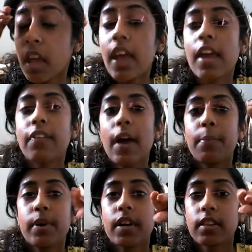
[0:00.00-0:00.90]
If I
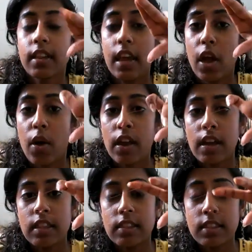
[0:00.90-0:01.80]
put the hair
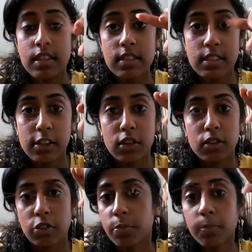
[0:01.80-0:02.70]
in this little
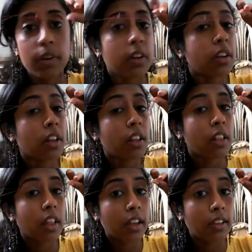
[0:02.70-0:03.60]
loop,
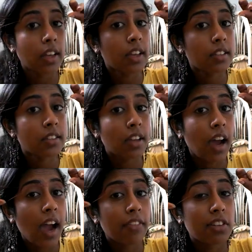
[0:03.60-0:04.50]
like this,
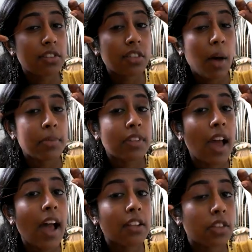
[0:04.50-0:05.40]
I have to use the opposite
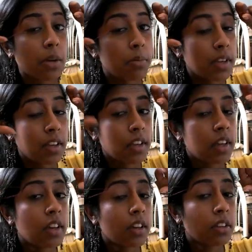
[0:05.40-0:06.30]
hand, so I'll be
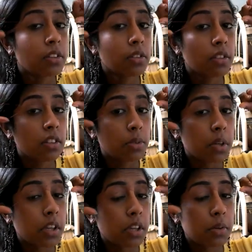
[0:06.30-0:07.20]

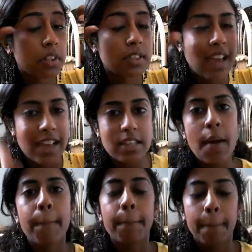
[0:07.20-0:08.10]
doing it with this hand.
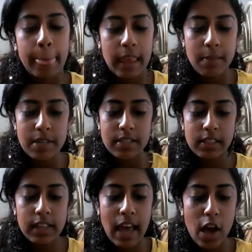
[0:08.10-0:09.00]
And
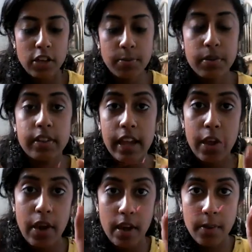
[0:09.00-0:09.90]
basically how you pull the
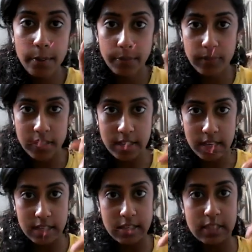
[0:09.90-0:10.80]
hair out
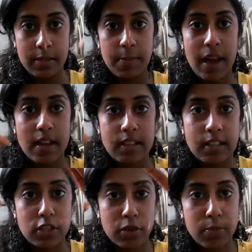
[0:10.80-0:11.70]
is by
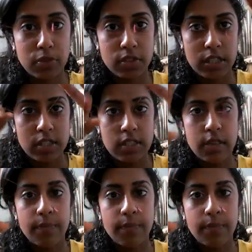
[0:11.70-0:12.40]
scissor motions.